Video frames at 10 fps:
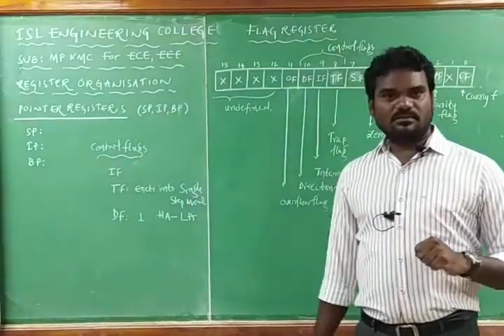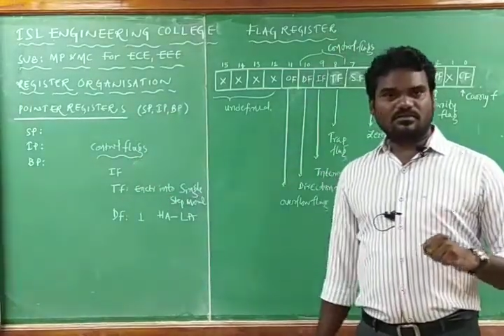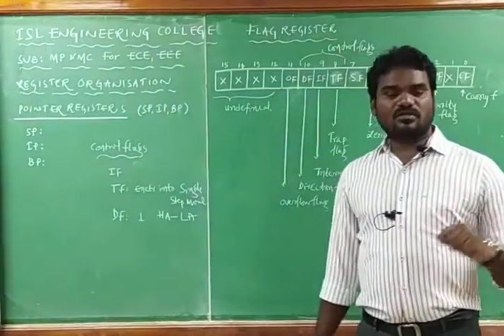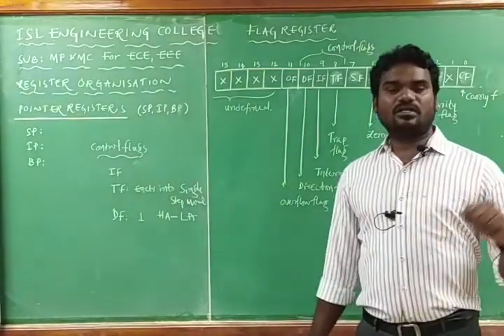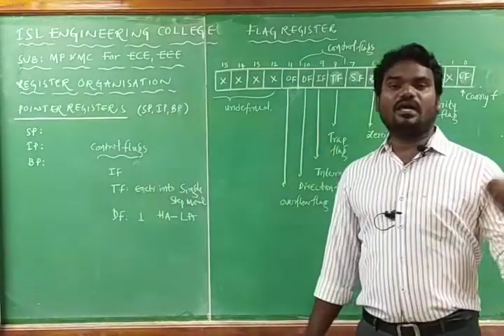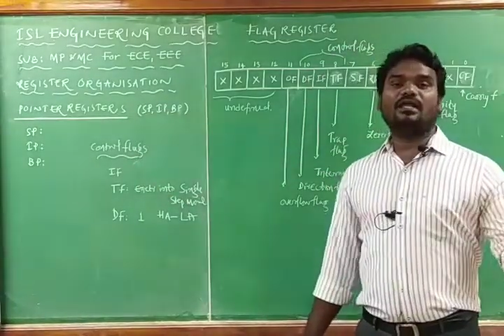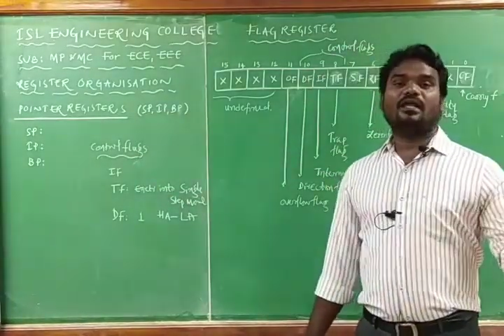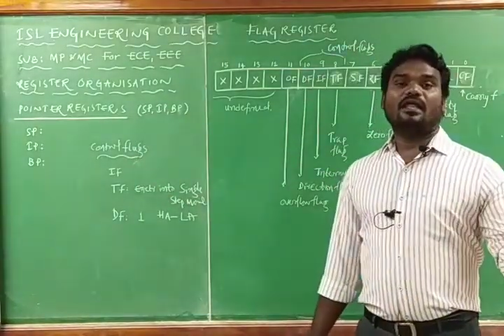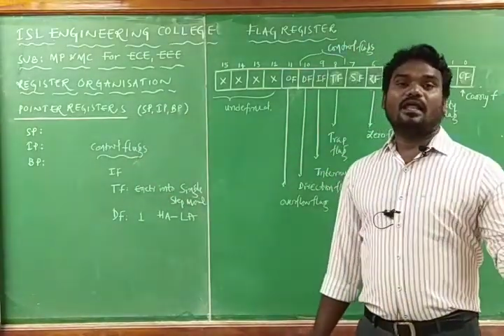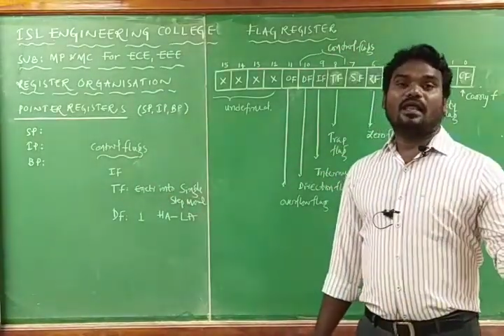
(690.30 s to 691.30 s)
so
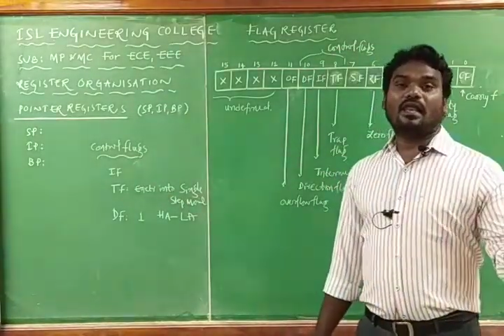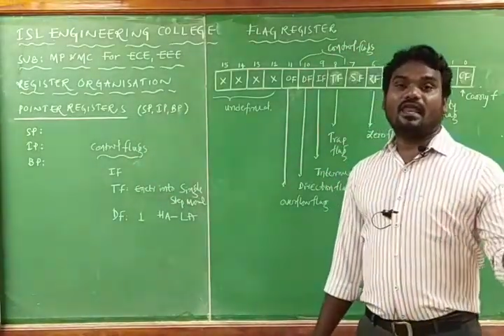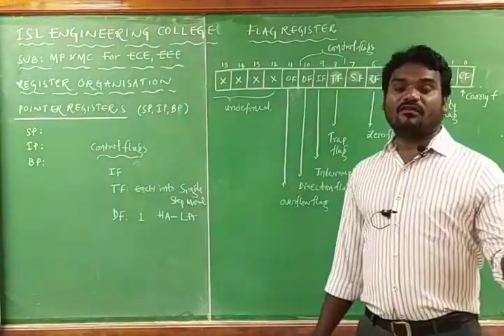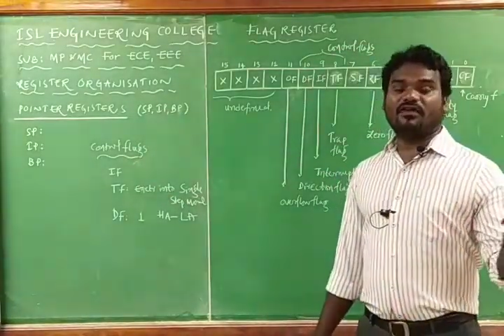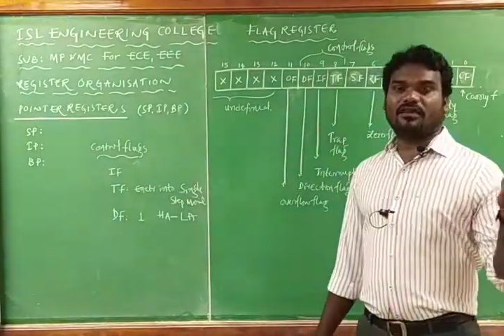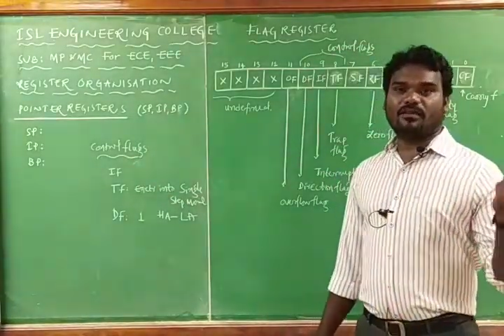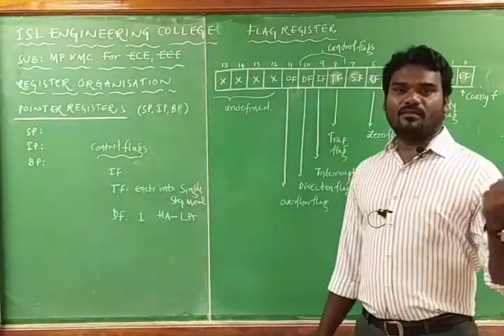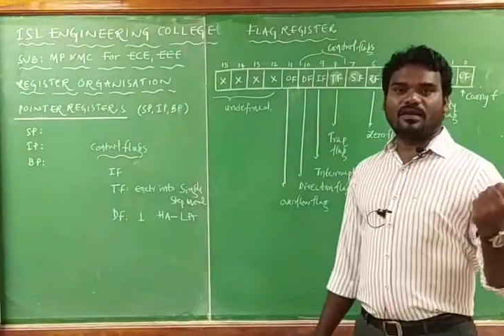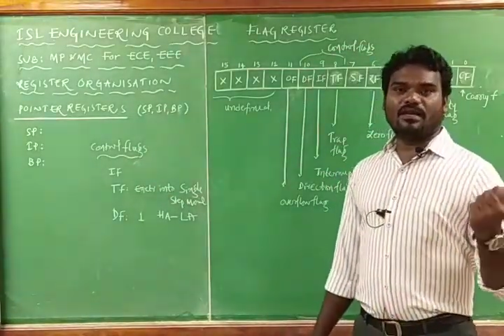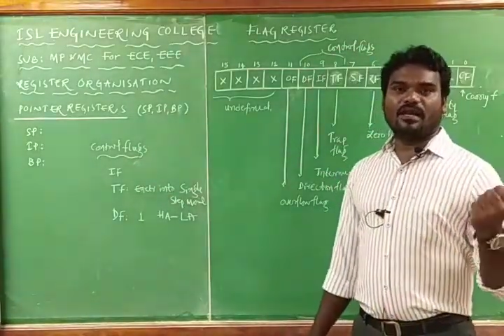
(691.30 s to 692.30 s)
that 11
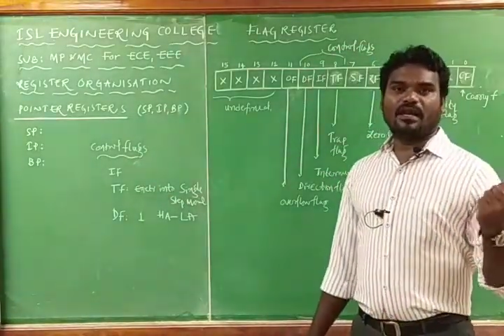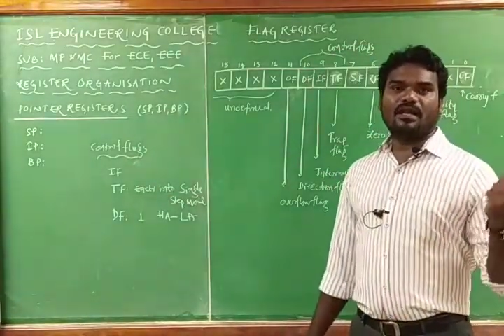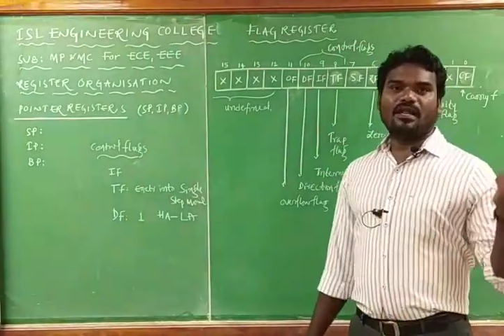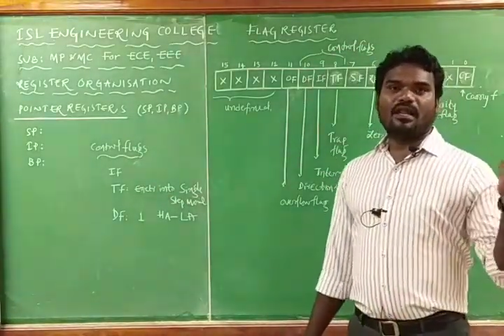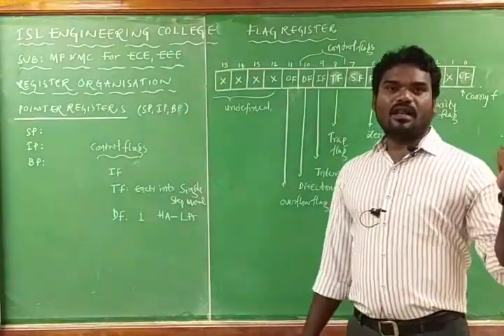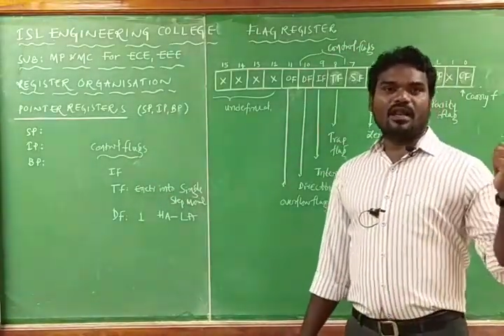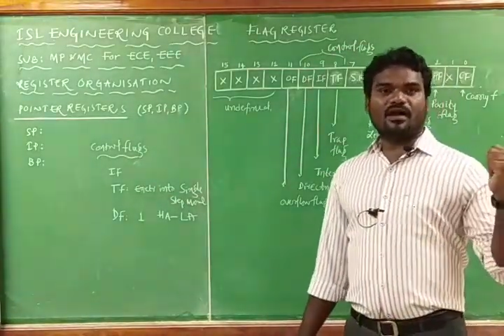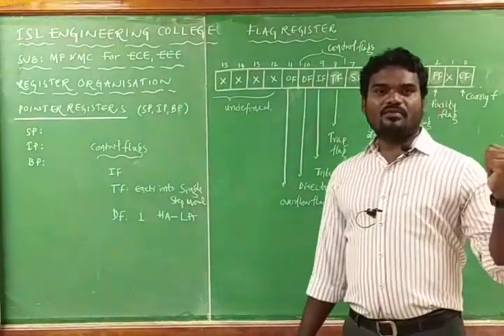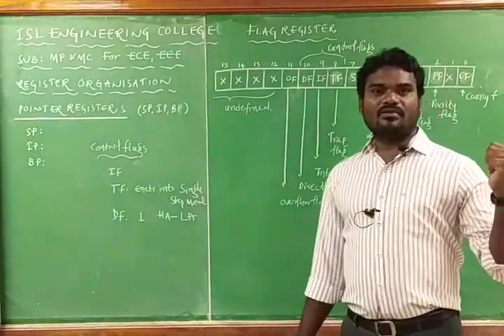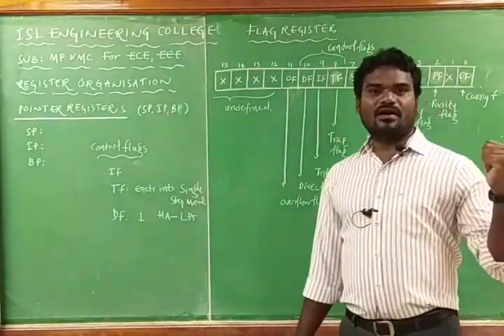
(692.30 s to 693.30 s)
completed.
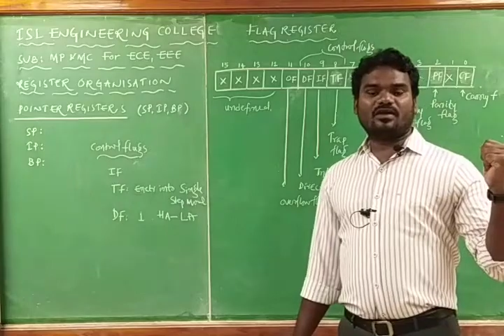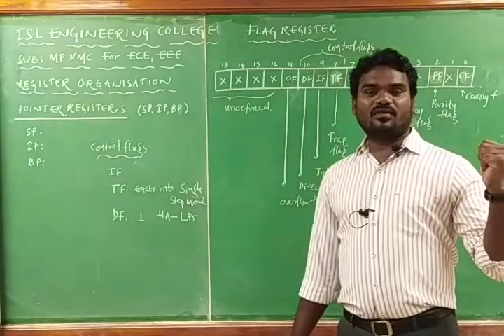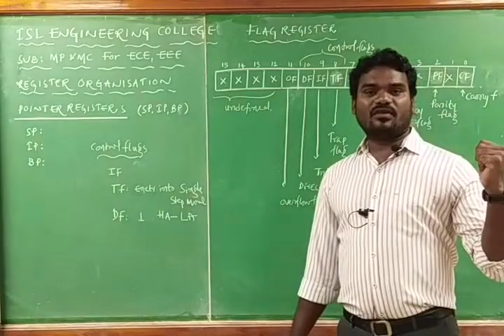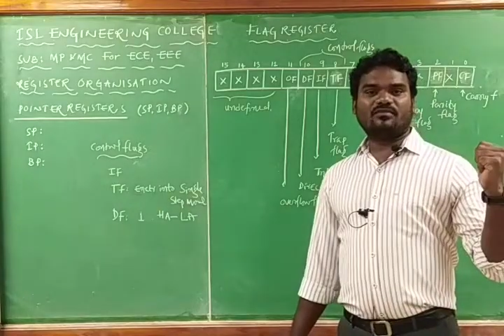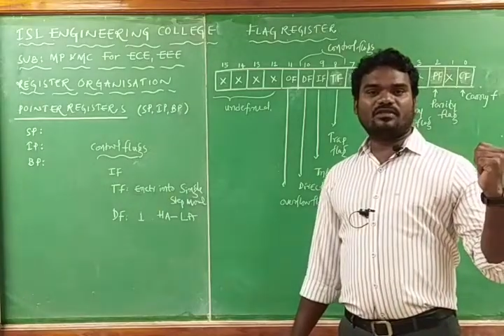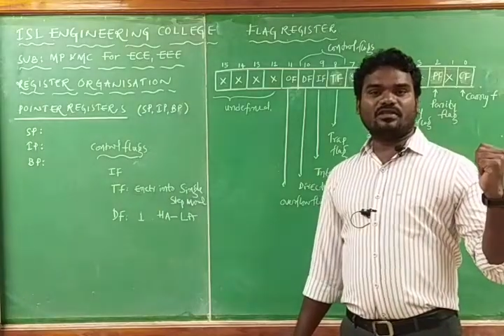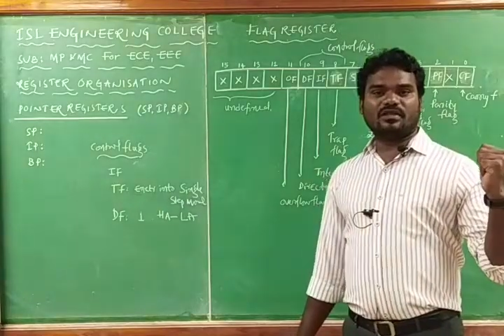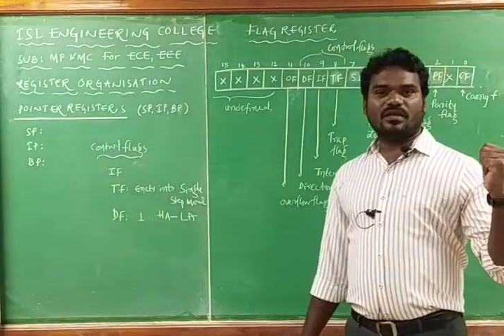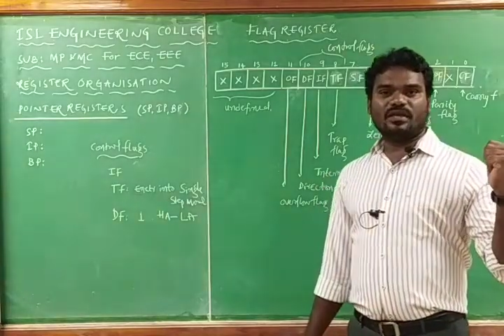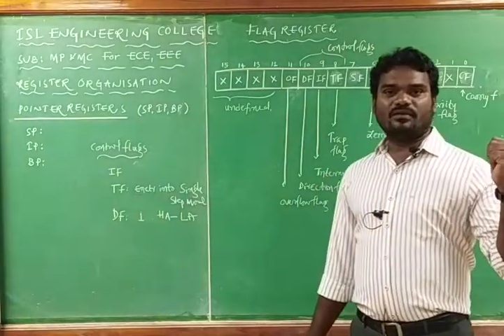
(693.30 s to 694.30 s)
Now we are going with
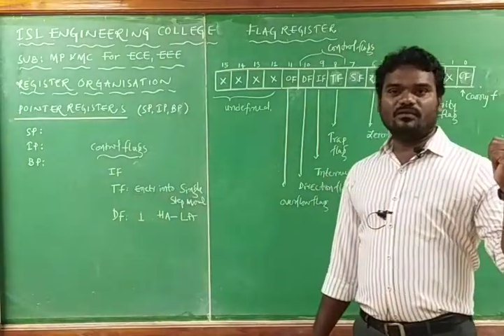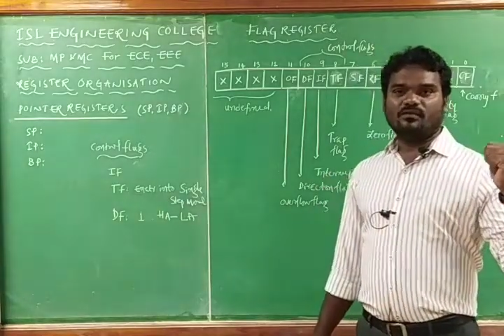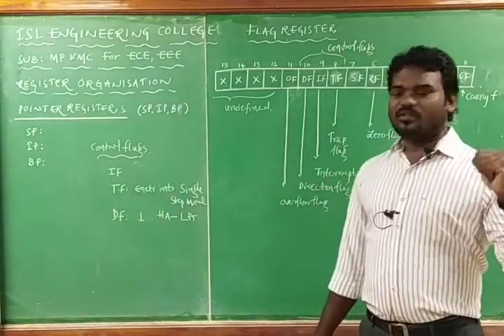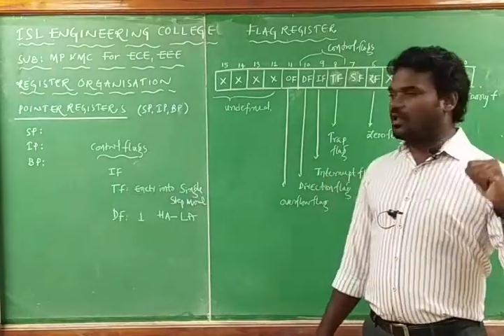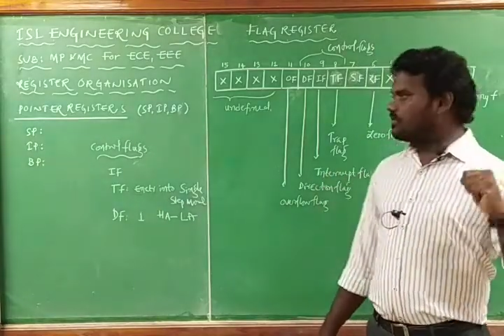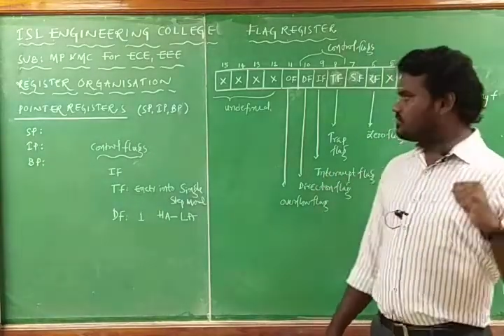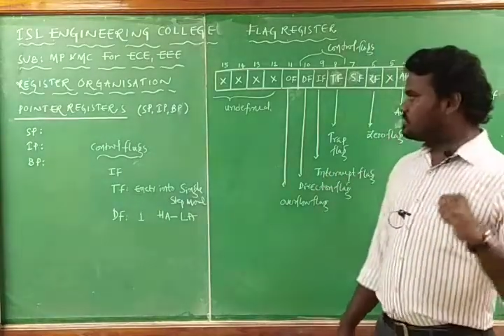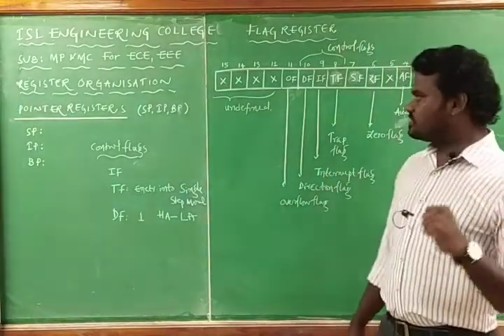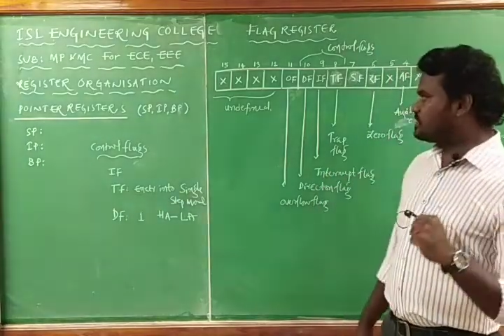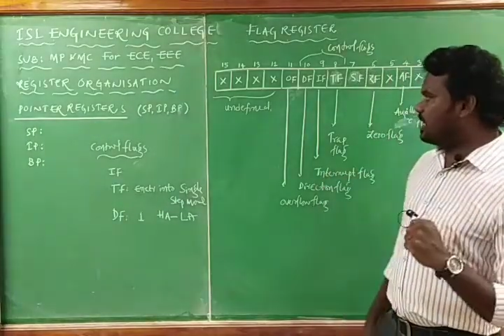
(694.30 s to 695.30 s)
the
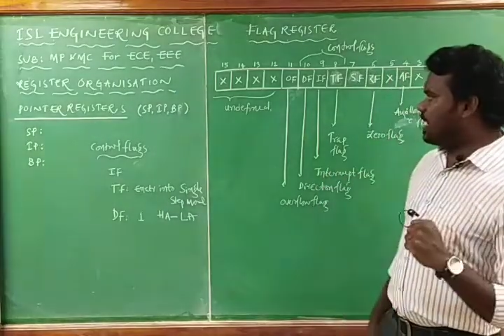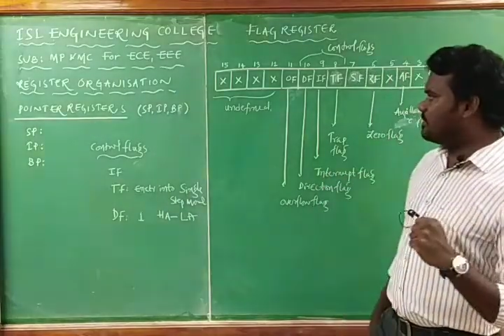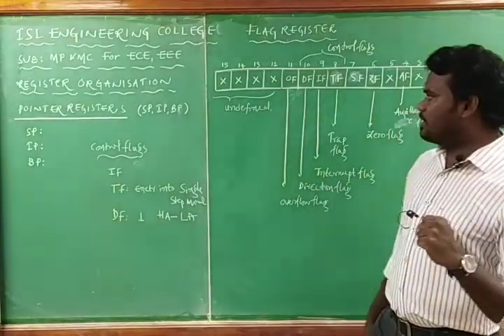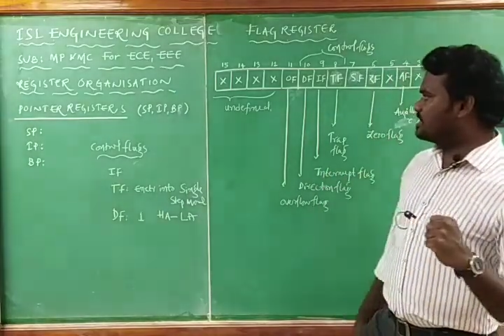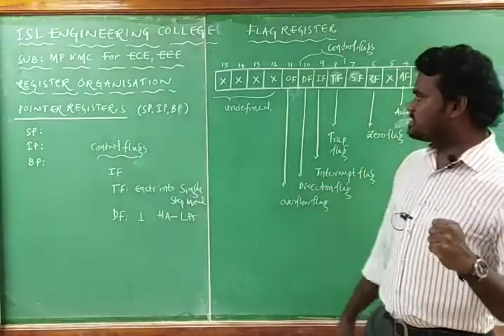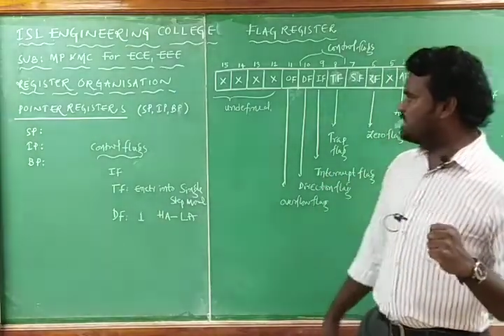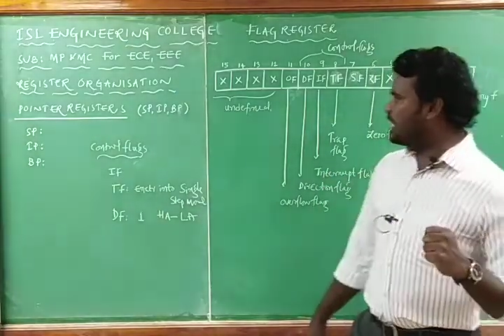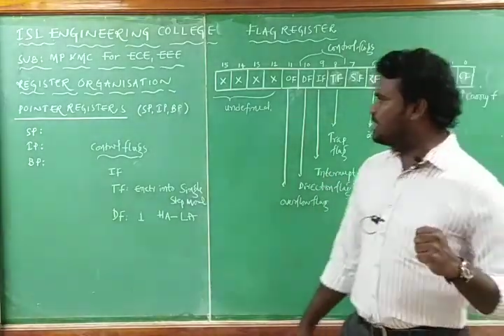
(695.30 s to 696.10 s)
8 plus